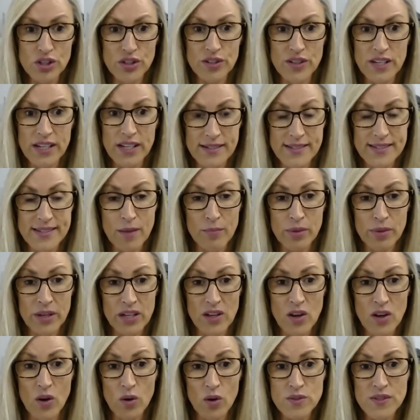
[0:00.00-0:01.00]
in
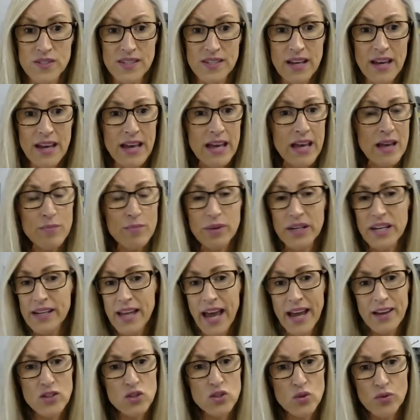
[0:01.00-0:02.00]
somebody else. But in
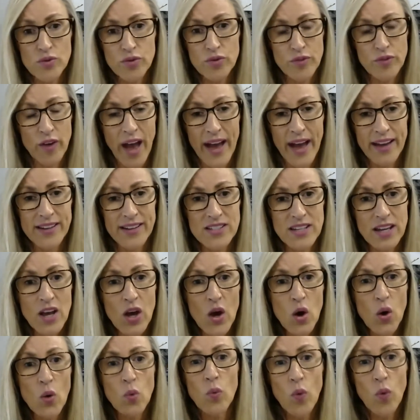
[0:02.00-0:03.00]
actual fact,
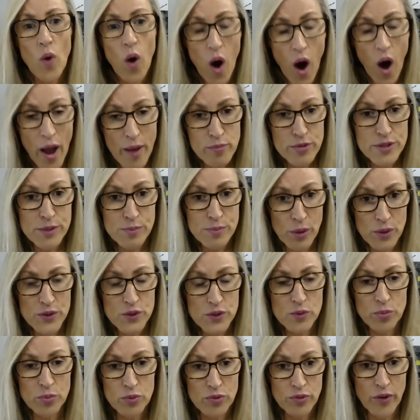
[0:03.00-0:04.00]
I'm
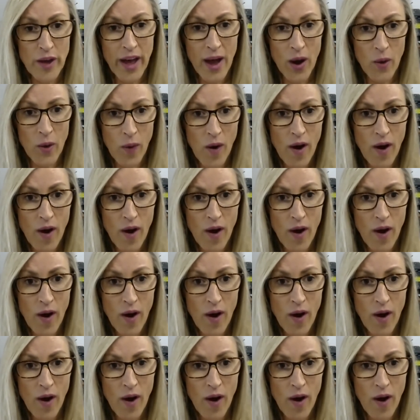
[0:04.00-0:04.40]
responsible for how I